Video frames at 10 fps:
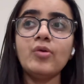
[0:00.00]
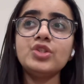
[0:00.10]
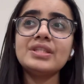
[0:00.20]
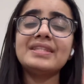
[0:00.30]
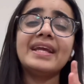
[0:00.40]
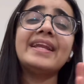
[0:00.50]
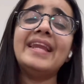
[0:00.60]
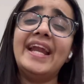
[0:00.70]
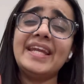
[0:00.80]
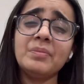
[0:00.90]
I was just
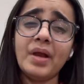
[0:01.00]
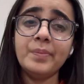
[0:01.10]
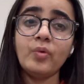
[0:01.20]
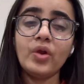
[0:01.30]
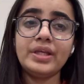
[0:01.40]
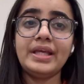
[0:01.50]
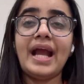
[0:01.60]
neglecting my body.